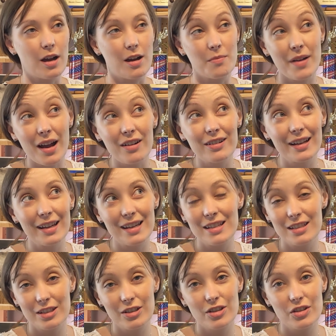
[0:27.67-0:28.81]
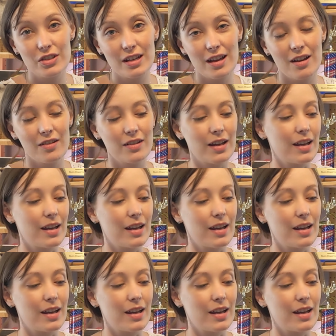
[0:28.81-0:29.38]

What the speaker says: about 8 years now,